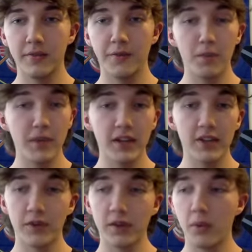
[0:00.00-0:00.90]
for me,
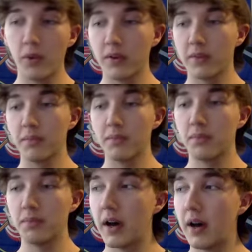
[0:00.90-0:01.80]
it's really important
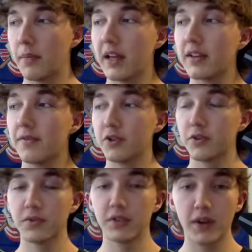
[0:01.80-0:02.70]
that elected
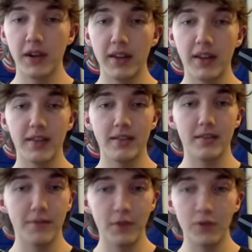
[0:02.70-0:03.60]
officials agree that the
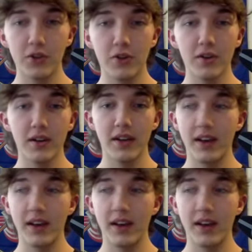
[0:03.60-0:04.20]
future,